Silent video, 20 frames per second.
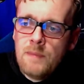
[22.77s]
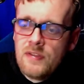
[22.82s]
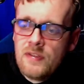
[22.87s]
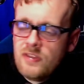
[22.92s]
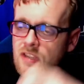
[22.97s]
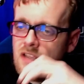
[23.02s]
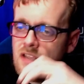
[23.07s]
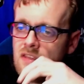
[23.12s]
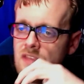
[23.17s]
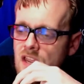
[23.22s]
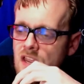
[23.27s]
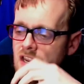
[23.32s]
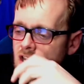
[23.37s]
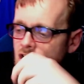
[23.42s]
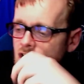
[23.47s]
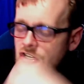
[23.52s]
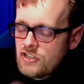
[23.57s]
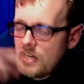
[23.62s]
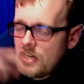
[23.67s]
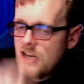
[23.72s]
but then they
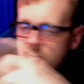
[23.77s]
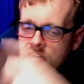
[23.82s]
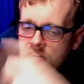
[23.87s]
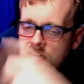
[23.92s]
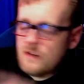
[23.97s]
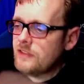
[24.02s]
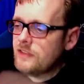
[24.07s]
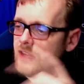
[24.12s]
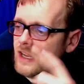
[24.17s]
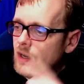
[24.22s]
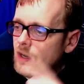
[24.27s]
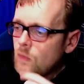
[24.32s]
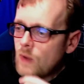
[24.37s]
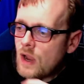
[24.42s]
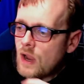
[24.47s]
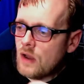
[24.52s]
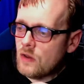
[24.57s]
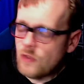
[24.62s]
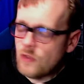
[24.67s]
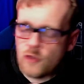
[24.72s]
change everything
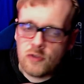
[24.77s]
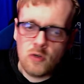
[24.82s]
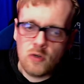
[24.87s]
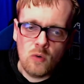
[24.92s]
around in the